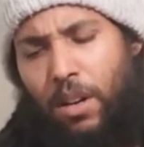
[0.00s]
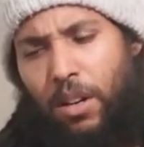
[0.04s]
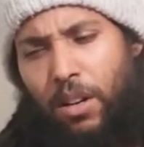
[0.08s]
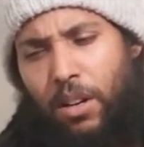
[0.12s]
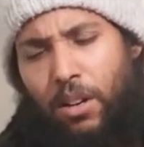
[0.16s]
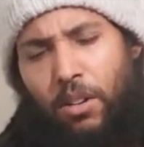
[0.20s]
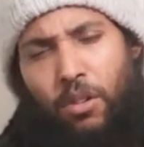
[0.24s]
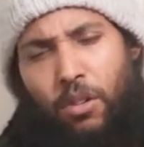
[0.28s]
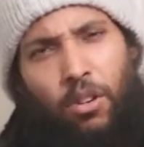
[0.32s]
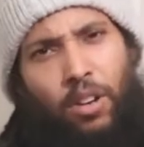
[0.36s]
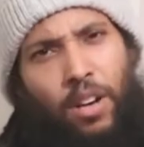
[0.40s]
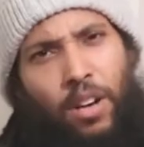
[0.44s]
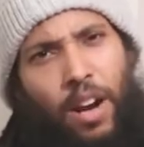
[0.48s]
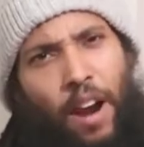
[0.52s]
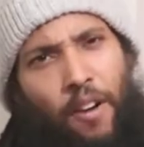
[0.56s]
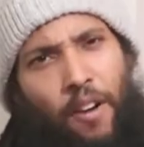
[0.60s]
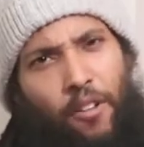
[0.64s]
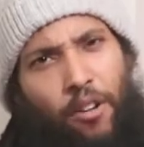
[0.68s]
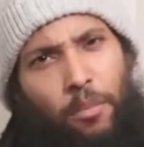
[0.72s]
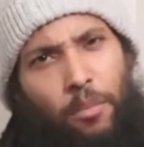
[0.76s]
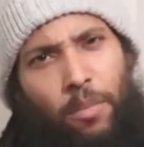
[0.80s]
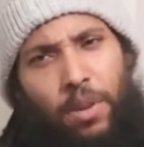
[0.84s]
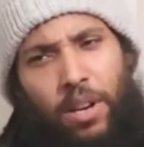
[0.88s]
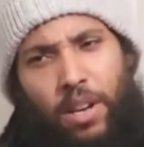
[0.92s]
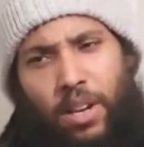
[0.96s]
The
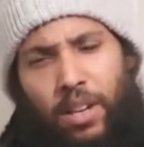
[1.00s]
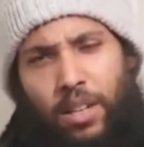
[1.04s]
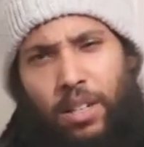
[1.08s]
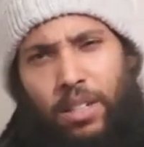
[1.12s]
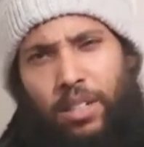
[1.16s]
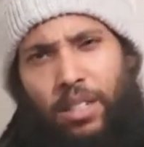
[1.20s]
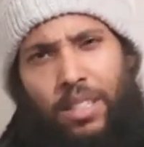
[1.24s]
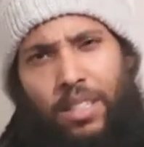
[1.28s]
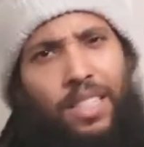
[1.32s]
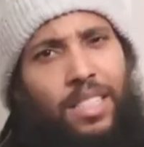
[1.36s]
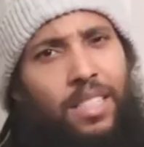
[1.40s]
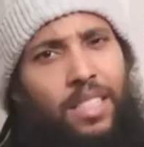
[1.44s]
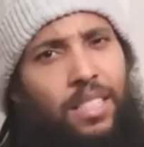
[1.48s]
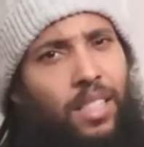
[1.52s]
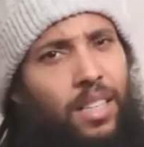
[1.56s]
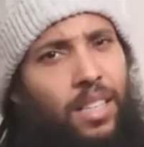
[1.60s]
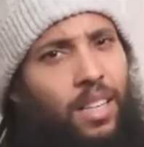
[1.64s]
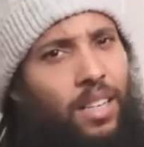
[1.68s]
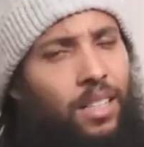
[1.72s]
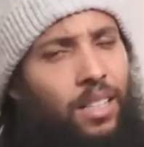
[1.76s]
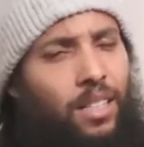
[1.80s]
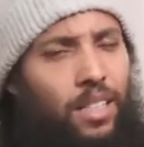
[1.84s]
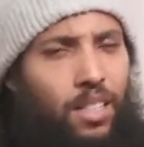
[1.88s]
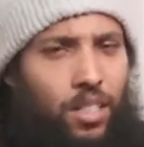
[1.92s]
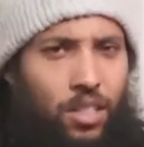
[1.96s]
Caribbean, he sees the
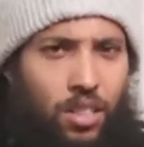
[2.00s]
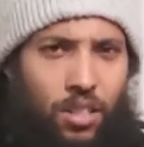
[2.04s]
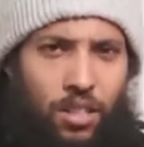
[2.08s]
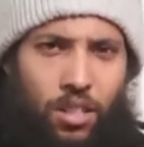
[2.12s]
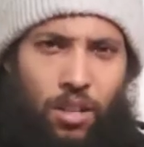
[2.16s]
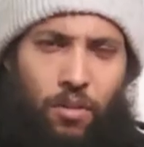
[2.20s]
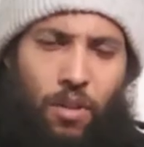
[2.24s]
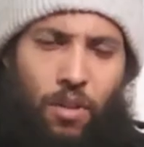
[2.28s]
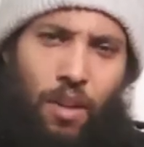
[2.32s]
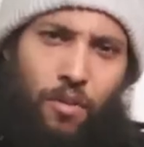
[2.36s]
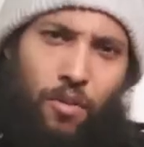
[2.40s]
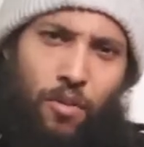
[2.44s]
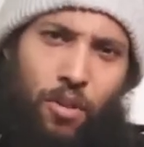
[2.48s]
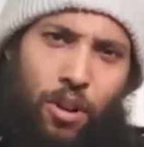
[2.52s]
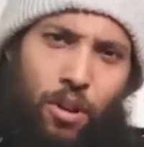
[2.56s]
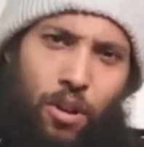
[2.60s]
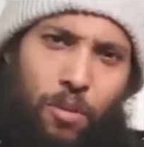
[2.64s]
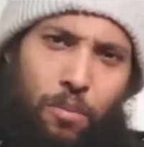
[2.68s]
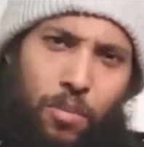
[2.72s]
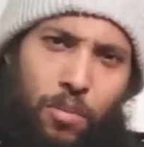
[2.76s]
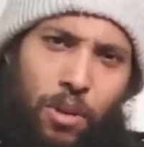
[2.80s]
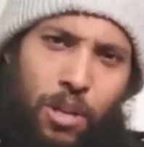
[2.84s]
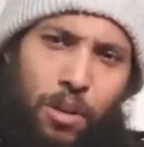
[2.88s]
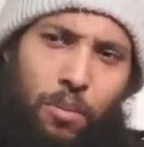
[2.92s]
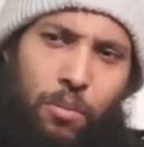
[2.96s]
conditions of
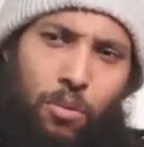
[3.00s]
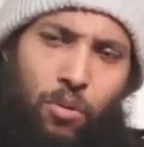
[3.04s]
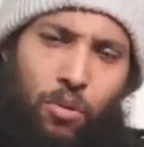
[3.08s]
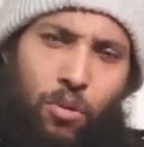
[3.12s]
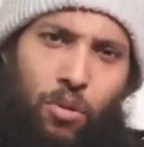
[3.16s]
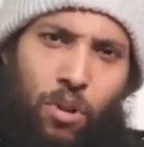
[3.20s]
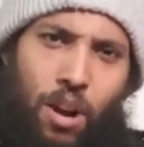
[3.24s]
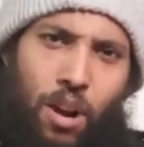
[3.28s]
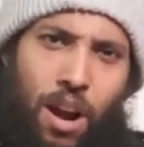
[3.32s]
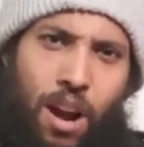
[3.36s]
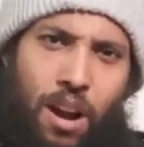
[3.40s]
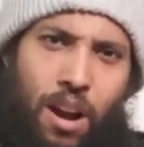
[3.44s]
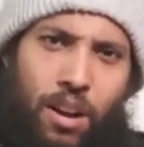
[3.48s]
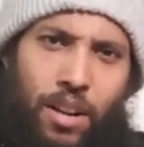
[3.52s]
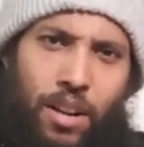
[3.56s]
African people, how